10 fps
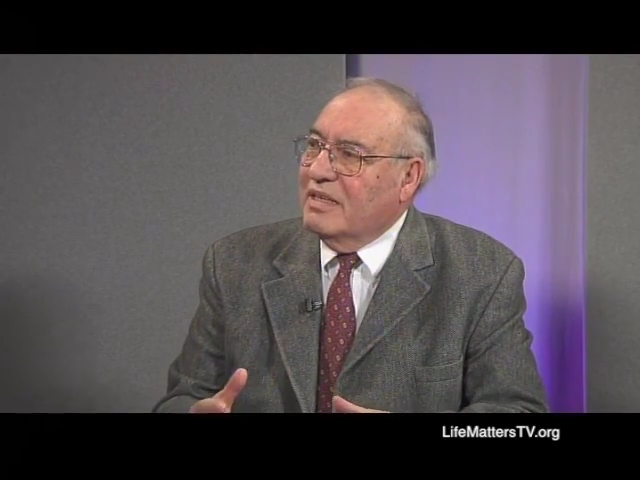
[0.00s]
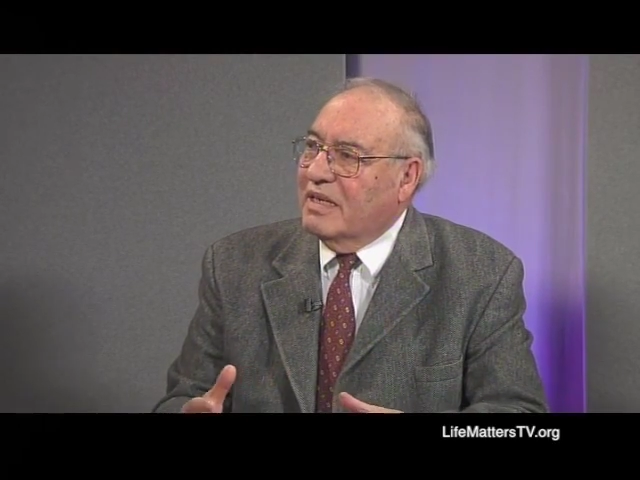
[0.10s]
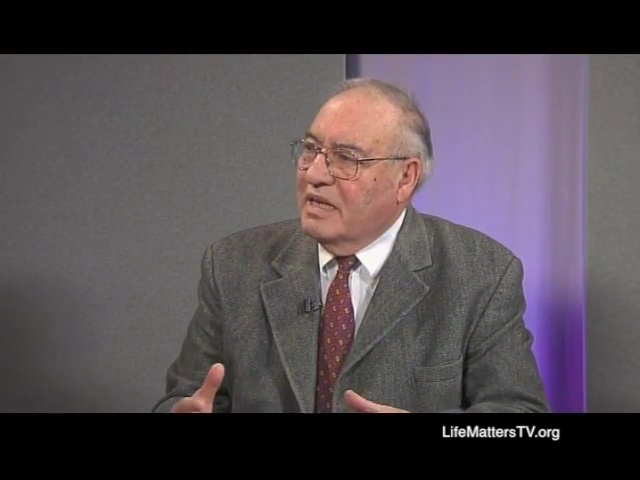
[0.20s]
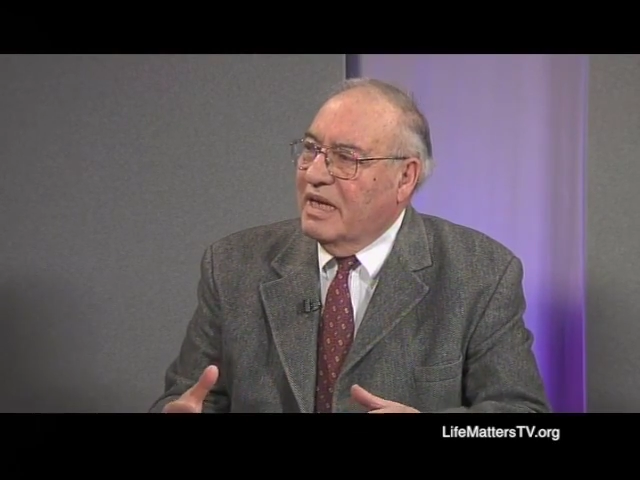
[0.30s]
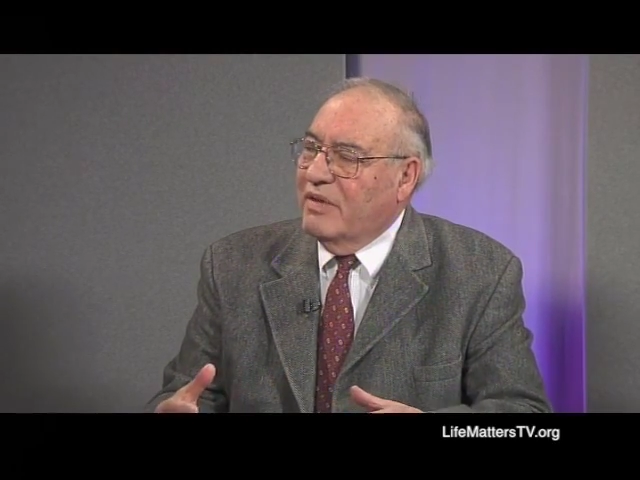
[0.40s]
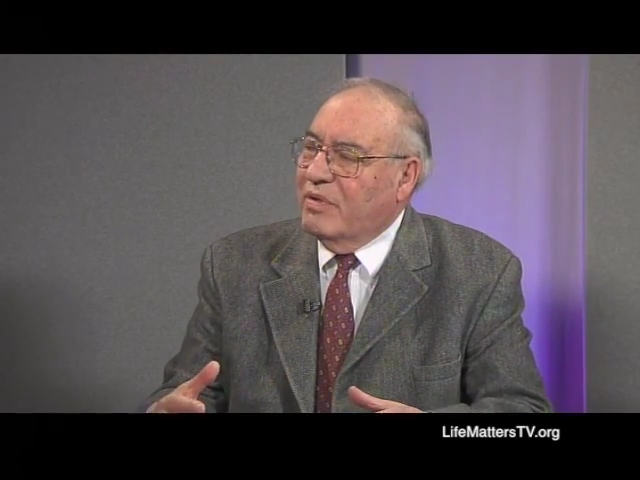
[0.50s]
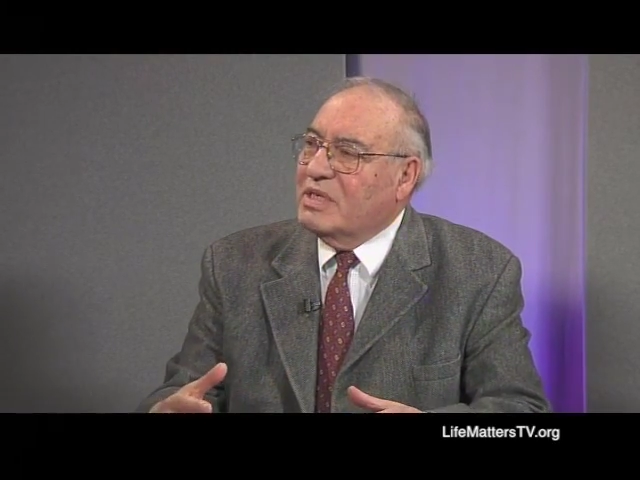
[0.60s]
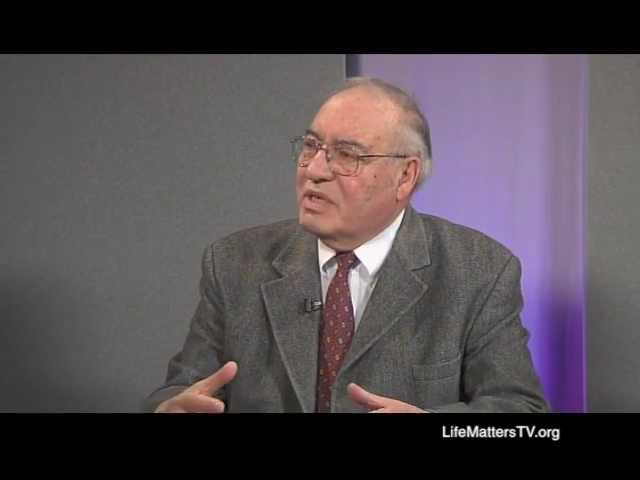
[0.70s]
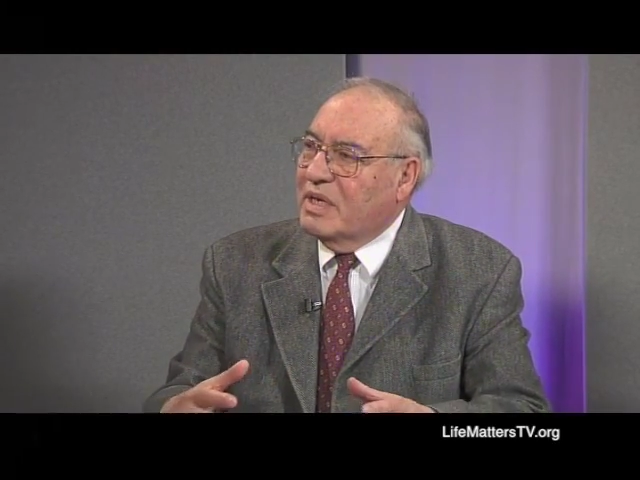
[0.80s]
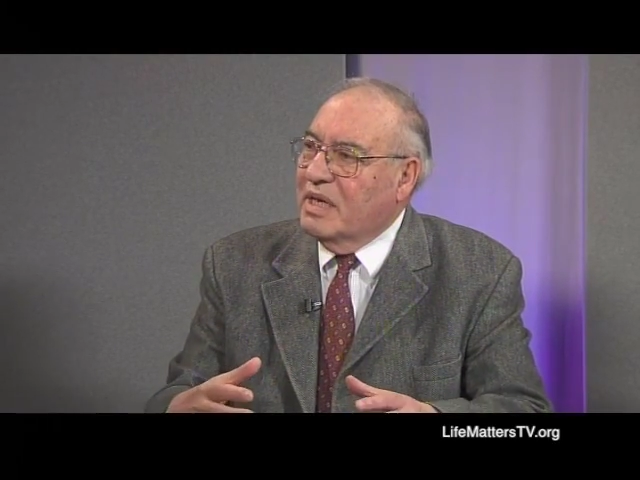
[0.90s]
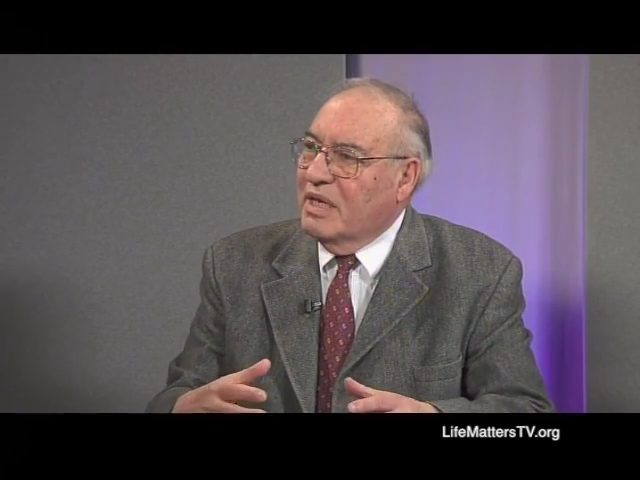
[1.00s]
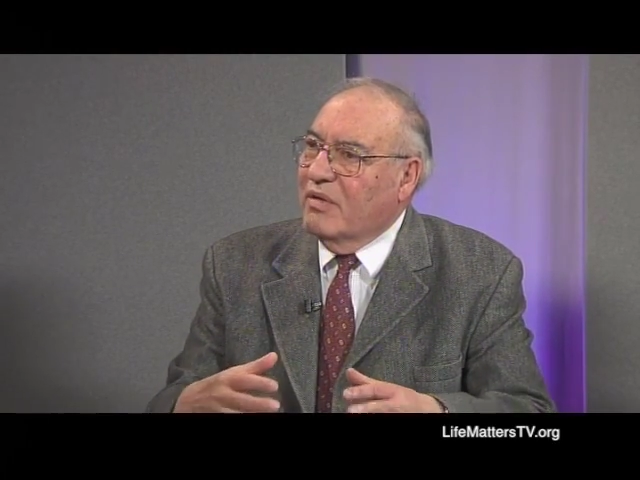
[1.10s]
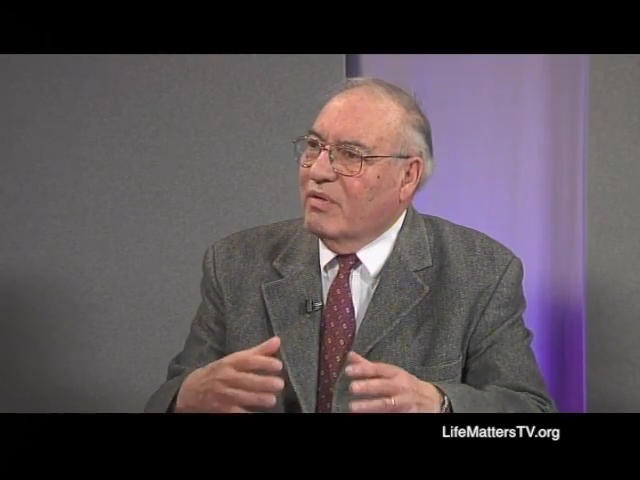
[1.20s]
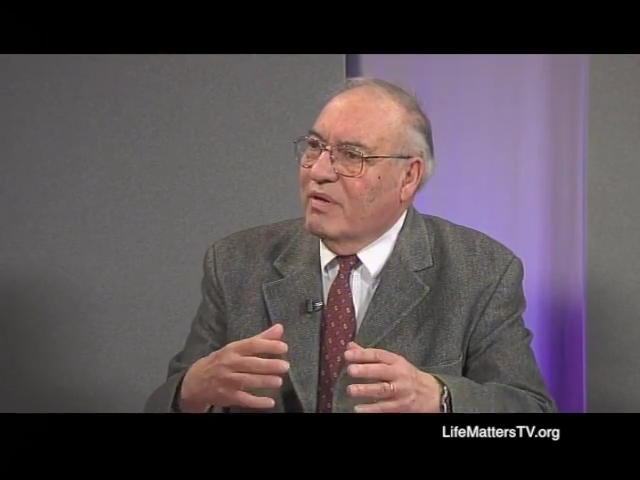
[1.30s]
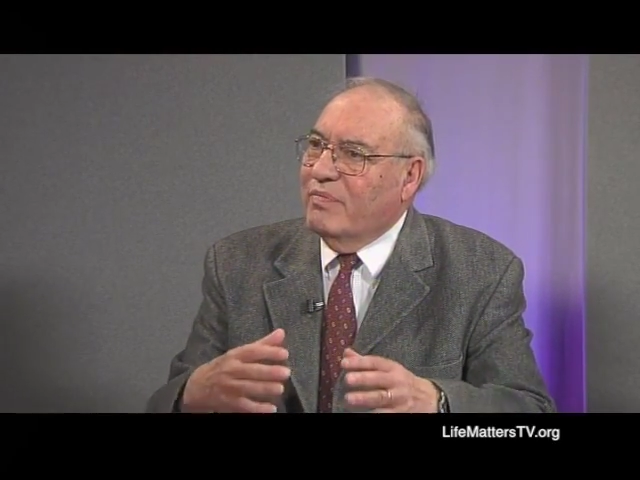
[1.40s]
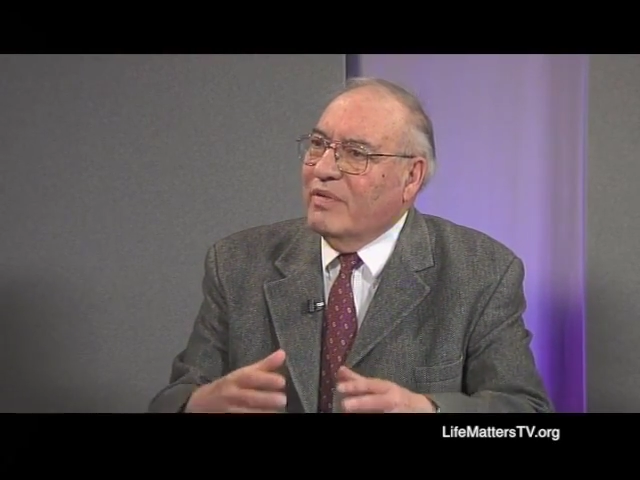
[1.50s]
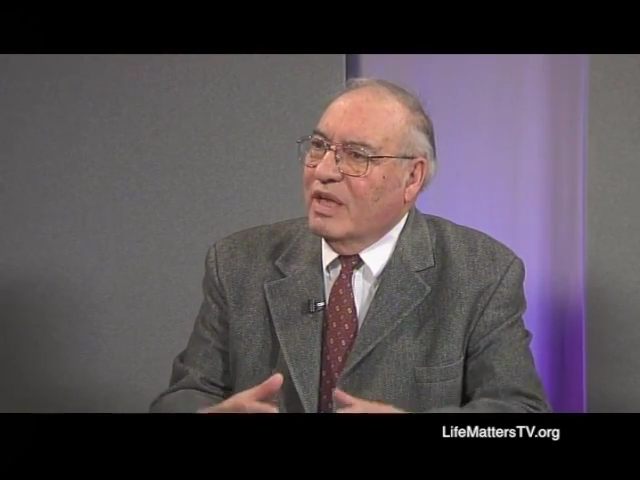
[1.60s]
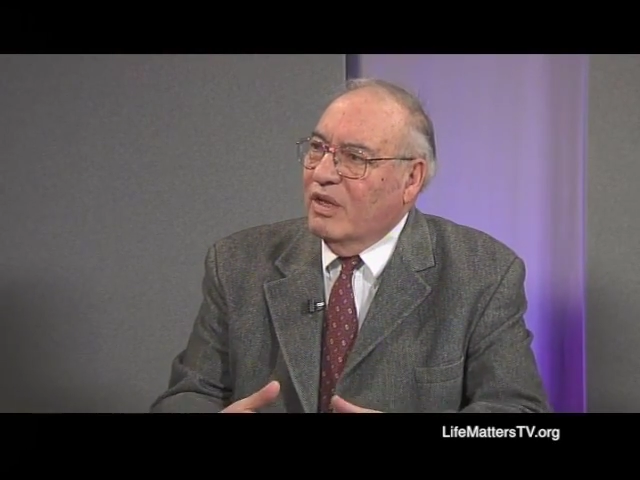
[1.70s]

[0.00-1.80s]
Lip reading: the gathering together of